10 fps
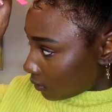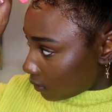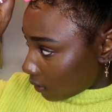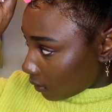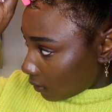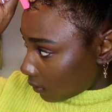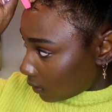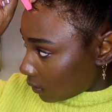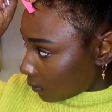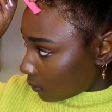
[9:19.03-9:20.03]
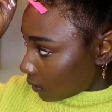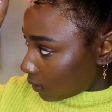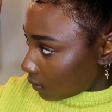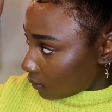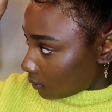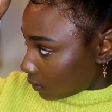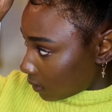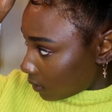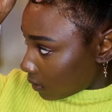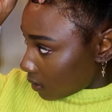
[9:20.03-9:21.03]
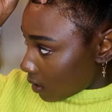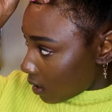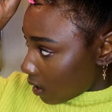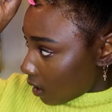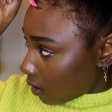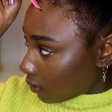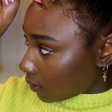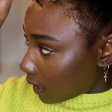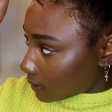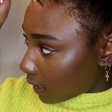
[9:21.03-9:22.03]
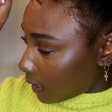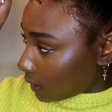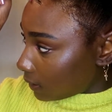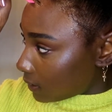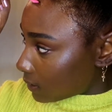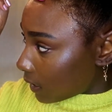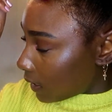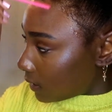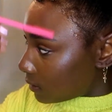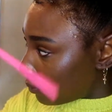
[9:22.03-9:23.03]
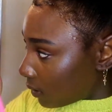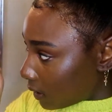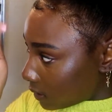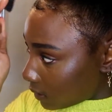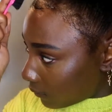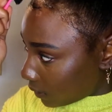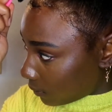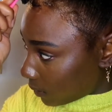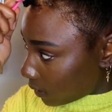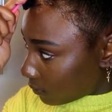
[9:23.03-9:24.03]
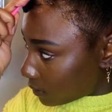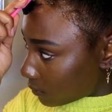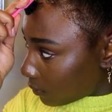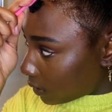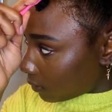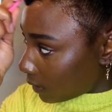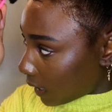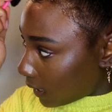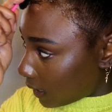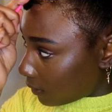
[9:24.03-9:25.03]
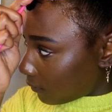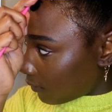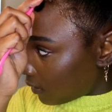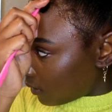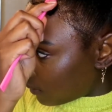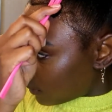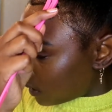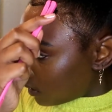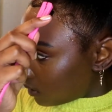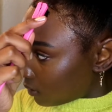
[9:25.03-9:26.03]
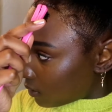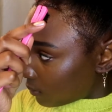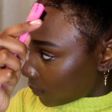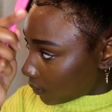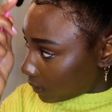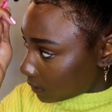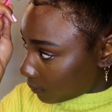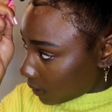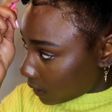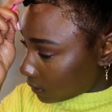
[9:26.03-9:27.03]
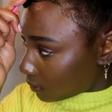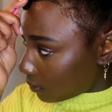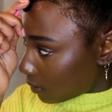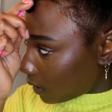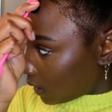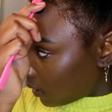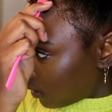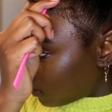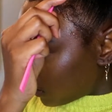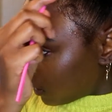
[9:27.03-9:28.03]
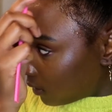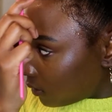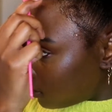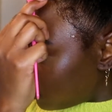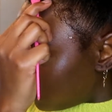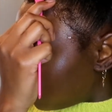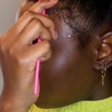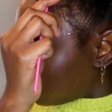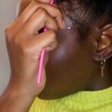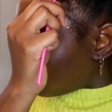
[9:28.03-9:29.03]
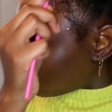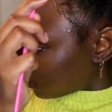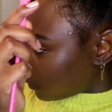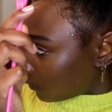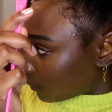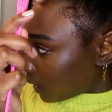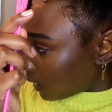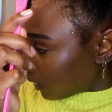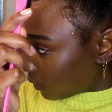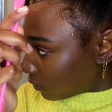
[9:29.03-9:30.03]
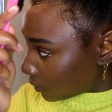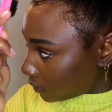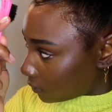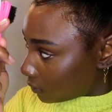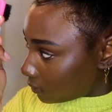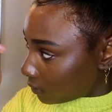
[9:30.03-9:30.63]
So, and then I'm gonna use, oh, you guys, I got this edge brush, if anybody was wondering. I got it from the beauty supply store here, like down the street from my house.